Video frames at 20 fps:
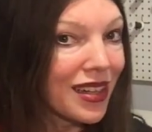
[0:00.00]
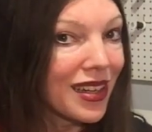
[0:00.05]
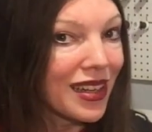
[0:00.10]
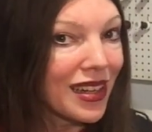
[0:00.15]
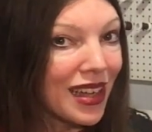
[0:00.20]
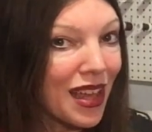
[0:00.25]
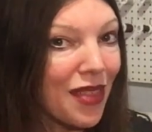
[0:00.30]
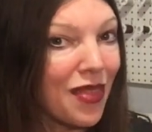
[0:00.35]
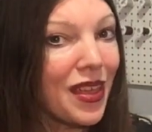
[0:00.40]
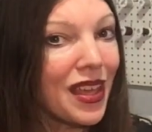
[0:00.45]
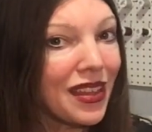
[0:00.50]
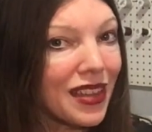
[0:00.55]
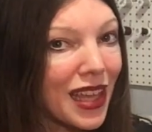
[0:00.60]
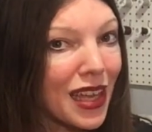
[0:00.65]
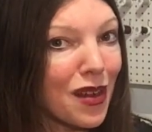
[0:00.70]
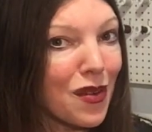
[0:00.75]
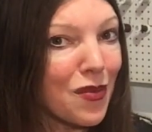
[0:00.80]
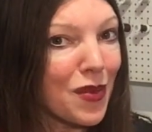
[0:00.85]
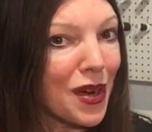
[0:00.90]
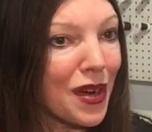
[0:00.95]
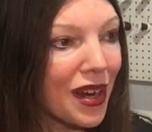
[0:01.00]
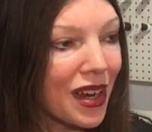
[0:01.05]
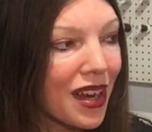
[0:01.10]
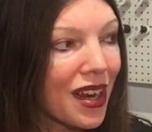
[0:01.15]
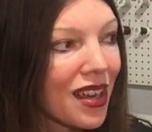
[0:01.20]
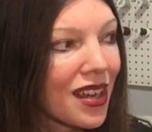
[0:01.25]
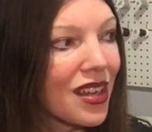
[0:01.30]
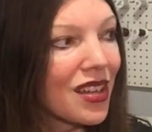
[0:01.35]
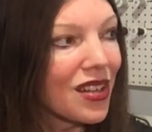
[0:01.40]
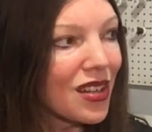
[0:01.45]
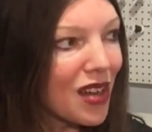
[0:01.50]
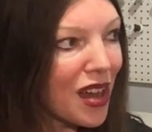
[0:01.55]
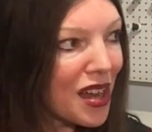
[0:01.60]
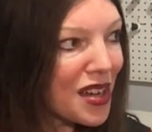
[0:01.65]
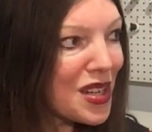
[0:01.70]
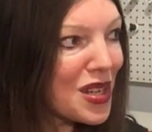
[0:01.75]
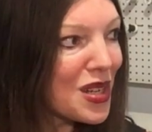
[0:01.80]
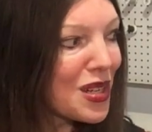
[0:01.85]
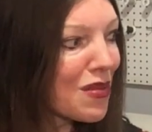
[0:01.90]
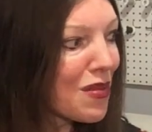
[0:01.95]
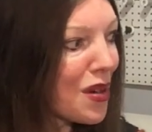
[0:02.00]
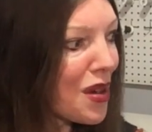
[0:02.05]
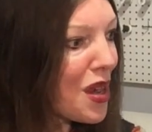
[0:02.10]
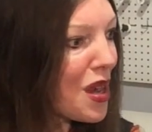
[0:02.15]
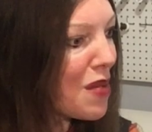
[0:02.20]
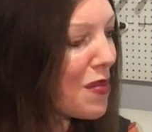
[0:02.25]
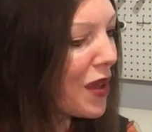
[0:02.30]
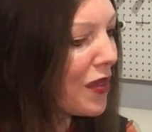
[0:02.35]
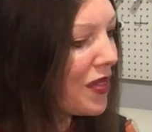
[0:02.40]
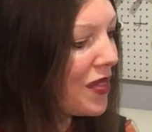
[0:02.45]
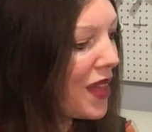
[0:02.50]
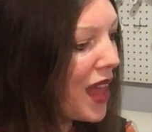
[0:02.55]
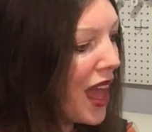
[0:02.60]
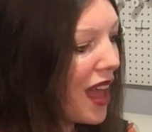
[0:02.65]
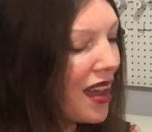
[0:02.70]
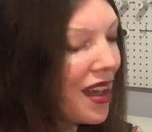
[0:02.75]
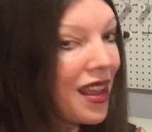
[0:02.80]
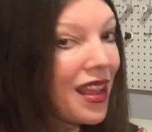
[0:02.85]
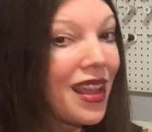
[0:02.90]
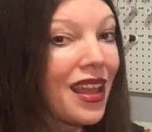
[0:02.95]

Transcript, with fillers: I think that'll work. Not too worried about that.